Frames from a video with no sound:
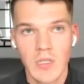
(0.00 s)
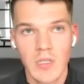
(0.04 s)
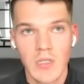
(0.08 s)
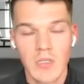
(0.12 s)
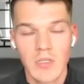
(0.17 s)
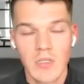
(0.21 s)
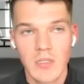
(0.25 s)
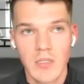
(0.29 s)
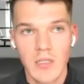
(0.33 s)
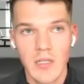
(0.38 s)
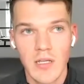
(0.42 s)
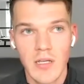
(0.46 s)

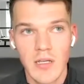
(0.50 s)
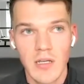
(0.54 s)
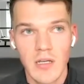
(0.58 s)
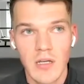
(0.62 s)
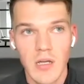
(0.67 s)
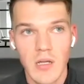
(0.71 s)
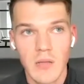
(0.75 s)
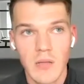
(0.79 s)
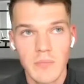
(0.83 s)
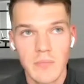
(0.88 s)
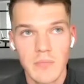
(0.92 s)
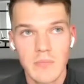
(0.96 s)

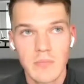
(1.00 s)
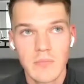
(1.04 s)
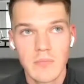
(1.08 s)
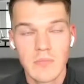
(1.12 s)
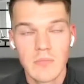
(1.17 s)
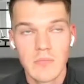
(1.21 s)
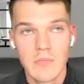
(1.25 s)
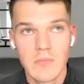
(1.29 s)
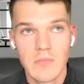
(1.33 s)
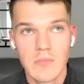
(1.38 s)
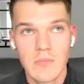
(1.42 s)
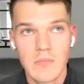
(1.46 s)
Yeah,
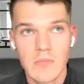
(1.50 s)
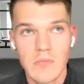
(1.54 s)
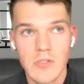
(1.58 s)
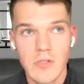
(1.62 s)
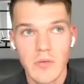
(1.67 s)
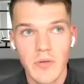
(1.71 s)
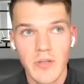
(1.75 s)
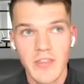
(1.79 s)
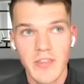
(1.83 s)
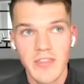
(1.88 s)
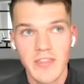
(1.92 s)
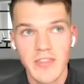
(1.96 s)
so
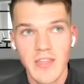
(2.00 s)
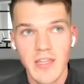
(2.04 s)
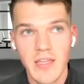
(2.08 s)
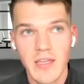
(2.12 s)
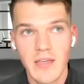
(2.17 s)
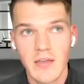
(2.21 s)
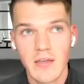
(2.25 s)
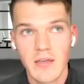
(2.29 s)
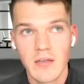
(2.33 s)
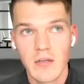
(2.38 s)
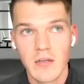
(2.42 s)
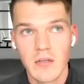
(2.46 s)
I
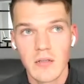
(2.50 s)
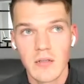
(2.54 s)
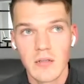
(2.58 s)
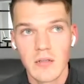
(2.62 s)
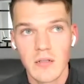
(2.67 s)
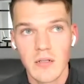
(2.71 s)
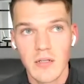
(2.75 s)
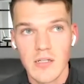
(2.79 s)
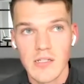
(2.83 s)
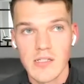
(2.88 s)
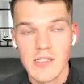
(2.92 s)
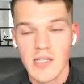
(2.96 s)
think,
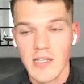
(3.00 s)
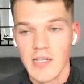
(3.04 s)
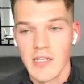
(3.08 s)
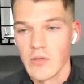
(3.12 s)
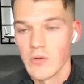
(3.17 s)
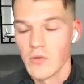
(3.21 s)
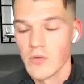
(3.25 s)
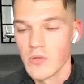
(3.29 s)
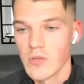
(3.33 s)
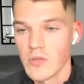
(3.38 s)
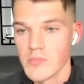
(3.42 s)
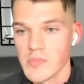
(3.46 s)
like I said, it
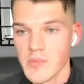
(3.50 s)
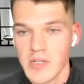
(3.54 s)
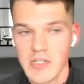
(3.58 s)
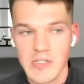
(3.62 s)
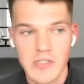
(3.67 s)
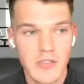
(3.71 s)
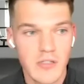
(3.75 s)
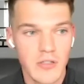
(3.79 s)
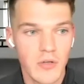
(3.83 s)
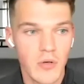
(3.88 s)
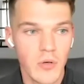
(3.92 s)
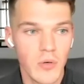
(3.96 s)
all comes back
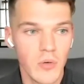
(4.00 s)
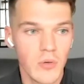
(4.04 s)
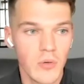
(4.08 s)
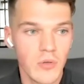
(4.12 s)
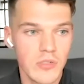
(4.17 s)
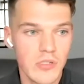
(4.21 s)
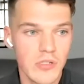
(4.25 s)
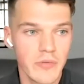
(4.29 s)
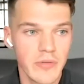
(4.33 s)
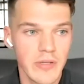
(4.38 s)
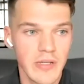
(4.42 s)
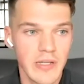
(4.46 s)
to the core.
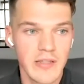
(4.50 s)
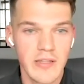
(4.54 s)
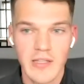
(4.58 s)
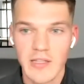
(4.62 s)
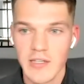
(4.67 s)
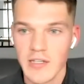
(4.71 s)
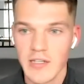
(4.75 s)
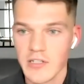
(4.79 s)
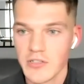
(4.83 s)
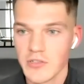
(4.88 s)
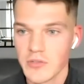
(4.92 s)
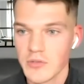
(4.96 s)
So in the
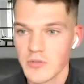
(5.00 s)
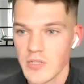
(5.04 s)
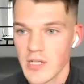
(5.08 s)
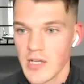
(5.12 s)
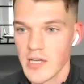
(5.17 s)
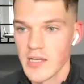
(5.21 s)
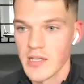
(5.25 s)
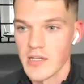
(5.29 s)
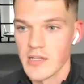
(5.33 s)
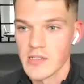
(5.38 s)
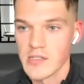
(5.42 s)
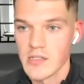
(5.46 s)
initial
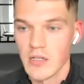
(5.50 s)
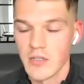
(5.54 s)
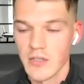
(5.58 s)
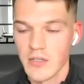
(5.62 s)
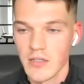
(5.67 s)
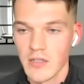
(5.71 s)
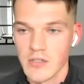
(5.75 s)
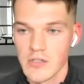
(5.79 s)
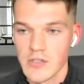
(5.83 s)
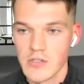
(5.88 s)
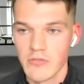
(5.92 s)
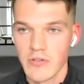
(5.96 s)
days, I
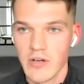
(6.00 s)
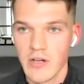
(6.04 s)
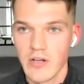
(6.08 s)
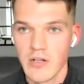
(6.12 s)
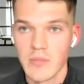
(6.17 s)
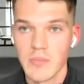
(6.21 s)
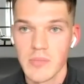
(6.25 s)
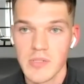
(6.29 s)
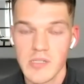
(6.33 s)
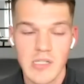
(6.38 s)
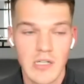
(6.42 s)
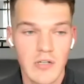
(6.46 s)
think I
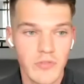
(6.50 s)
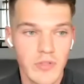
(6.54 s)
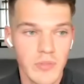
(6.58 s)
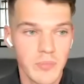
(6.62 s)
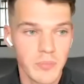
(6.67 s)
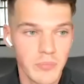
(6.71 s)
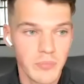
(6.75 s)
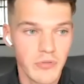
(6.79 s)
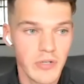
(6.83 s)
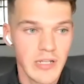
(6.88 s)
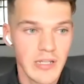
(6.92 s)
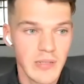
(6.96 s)
surrounded myself
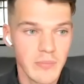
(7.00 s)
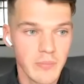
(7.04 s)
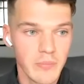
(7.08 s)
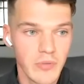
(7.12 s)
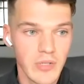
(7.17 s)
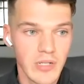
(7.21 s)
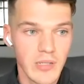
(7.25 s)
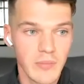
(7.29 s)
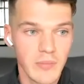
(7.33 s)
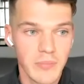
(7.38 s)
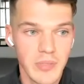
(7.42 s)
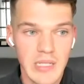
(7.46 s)
with
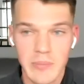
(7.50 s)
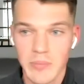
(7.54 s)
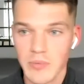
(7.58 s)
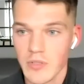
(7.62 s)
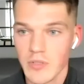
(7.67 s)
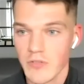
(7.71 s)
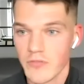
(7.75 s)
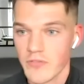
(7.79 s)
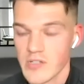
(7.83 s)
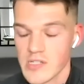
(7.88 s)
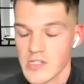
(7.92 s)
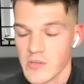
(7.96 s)
brilliant people,
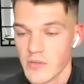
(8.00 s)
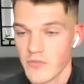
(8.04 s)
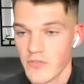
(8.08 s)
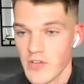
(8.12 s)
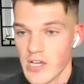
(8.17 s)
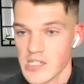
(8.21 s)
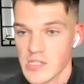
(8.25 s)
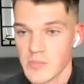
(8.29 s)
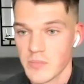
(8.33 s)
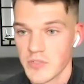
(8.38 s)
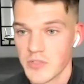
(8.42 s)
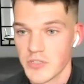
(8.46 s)
the
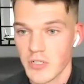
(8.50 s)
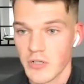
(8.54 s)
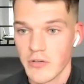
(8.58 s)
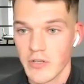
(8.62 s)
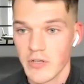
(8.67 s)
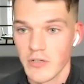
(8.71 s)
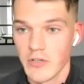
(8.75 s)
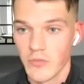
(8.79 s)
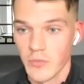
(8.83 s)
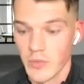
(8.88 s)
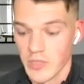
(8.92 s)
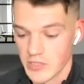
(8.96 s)
vast
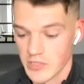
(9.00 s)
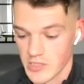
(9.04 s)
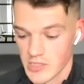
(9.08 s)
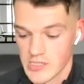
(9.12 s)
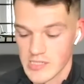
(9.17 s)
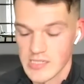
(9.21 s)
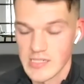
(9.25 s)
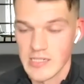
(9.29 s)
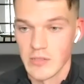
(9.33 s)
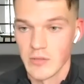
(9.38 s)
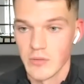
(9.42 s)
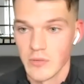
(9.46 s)
majority of which are
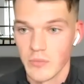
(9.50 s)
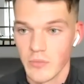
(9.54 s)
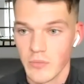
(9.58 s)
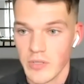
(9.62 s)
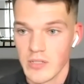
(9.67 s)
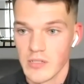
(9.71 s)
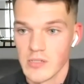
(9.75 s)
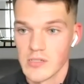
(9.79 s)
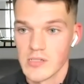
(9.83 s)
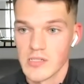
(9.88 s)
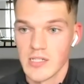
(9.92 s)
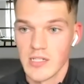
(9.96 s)
still with
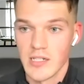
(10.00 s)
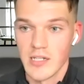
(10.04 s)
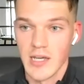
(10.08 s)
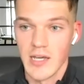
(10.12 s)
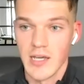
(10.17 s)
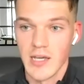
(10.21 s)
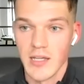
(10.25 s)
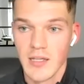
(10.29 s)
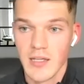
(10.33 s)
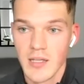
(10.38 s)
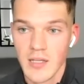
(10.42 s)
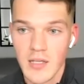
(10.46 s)
us
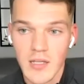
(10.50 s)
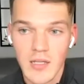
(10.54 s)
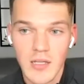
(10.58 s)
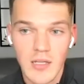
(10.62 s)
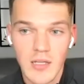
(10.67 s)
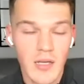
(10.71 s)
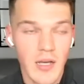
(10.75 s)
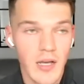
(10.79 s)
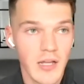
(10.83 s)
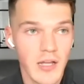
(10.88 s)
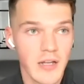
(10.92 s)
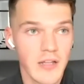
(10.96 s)
today.
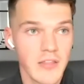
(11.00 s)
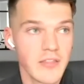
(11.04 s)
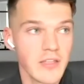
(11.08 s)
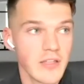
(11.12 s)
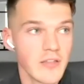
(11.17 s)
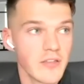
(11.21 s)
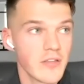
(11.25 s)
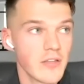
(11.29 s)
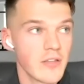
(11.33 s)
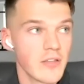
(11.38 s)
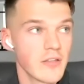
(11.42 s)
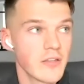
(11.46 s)
And I
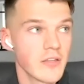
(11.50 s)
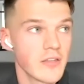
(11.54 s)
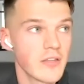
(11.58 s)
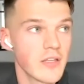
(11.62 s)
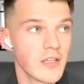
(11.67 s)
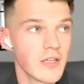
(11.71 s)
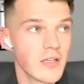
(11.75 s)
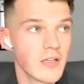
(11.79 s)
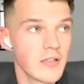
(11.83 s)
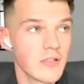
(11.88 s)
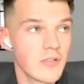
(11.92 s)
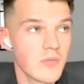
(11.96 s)
think the other
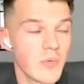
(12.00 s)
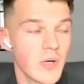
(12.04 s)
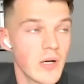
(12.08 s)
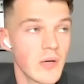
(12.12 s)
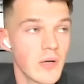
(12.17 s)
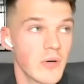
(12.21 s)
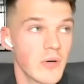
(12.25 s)
thing as well,